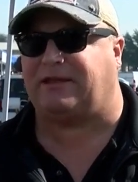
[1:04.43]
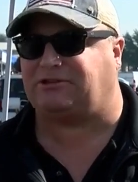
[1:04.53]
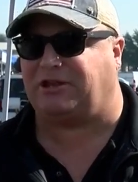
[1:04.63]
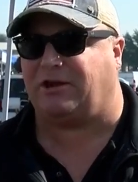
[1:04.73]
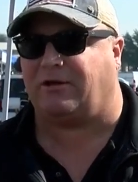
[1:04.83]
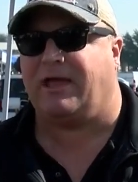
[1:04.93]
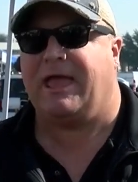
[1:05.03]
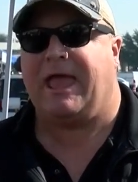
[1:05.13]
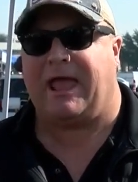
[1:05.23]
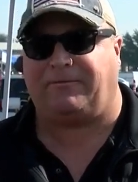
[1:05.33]
days a year,
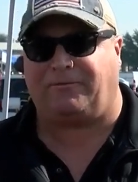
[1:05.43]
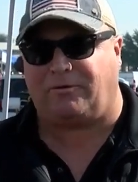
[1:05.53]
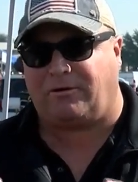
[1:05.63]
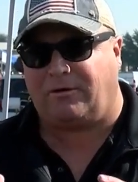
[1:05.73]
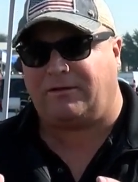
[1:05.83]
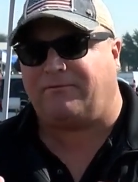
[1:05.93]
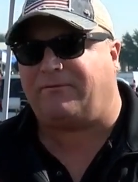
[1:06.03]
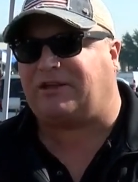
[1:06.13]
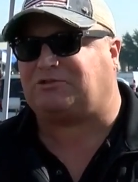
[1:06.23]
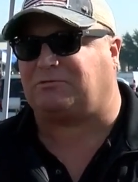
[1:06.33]
and for the
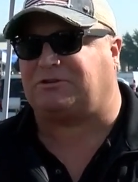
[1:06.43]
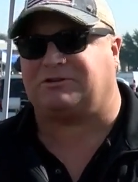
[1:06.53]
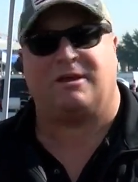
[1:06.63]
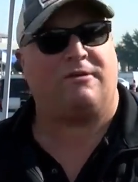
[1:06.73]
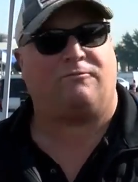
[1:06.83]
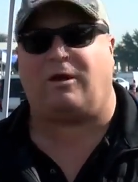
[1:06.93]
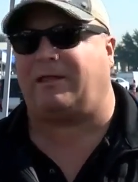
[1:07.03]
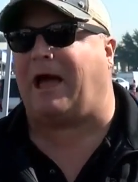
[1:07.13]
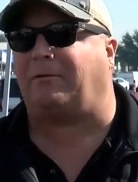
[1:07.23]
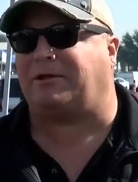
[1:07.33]
veterans for
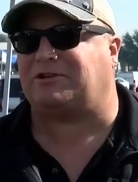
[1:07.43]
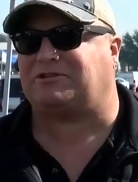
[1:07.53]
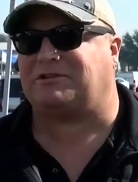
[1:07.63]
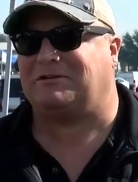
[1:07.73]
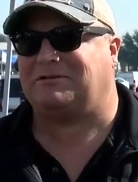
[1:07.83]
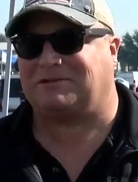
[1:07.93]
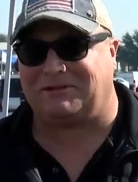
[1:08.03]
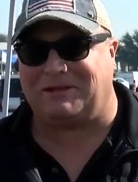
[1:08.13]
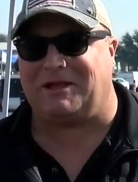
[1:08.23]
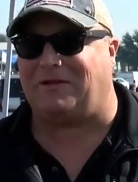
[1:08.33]
allowing us
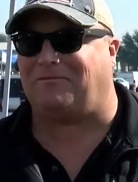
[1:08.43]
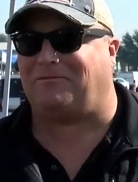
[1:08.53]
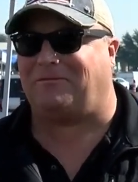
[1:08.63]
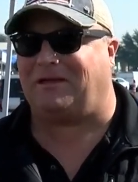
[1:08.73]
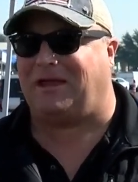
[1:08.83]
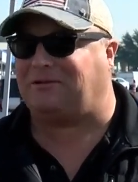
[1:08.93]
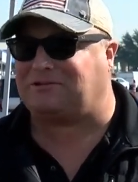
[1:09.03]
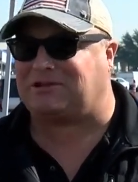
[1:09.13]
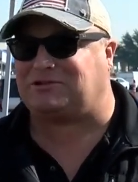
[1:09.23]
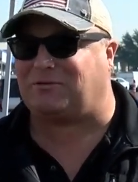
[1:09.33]
to live
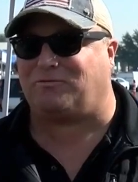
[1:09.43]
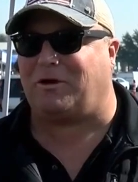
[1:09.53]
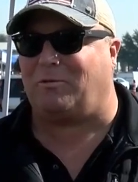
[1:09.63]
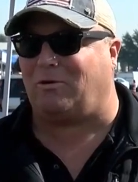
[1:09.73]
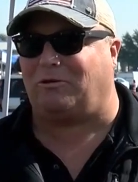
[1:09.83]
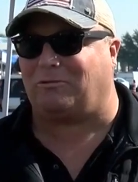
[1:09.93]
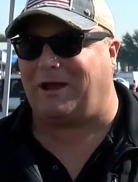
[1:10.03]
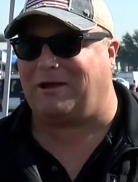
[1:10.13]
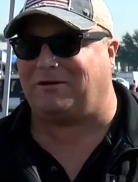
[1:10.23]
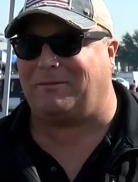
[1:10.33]
in such a free world
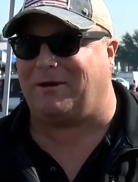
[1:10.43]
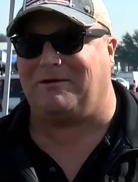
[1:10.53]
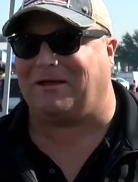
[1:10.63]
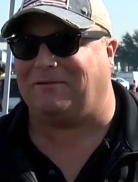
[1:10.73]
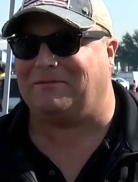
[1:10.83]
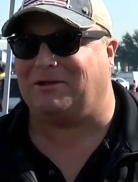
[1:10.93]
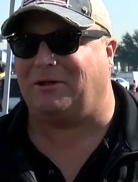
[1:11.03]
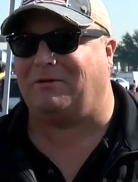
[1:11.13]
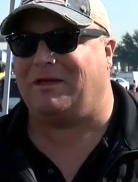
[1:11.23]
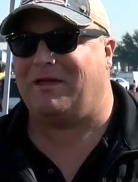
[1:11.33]
right here in America. You
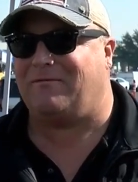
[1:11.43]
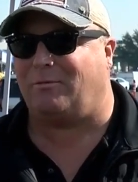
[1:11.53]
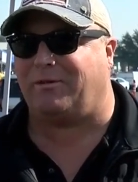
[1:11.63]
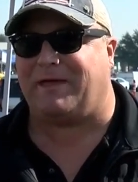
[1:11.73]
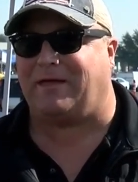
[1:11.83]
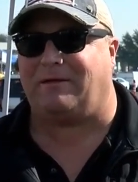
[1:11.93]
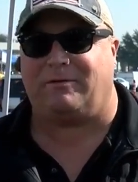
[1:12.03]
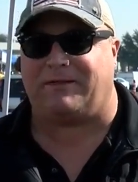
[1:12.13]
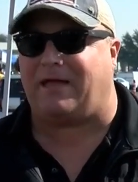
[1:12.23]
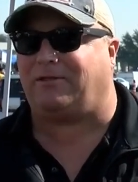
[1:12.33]
know, without
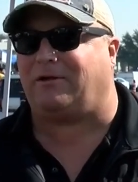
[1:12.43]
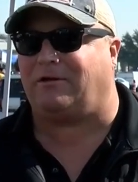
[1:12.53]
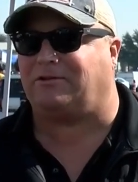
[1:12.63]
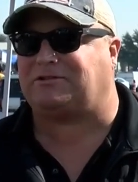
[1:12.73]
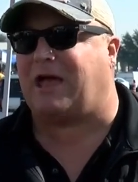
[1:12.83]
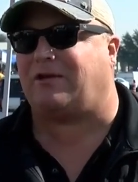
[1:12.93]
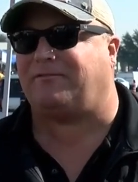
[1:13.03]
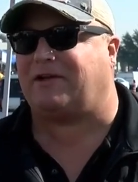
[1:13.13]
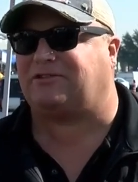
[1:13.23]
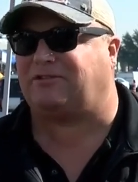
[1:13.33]
without their
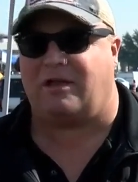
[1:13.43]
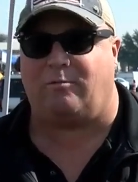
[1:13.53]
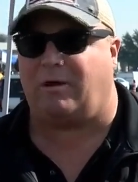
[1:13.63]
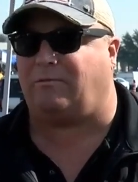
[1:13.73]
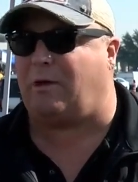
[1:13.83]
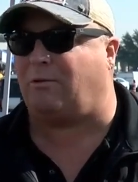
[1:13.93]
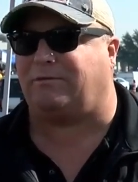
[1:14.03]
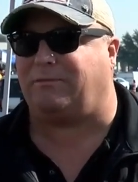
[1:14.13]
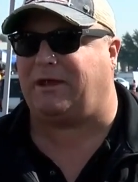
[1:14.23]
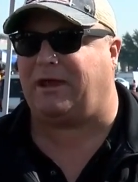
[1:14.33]
sacrifices, we, we
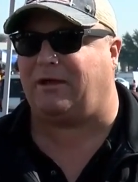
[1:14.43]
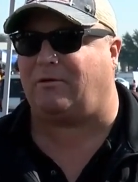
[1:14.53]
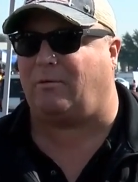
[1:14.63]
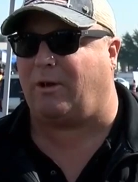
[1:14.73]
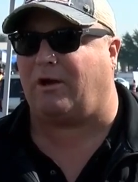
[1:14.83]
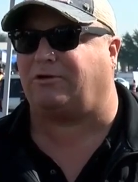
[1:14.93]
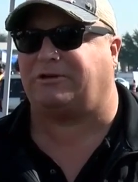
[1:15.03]
wouldn't be here where we are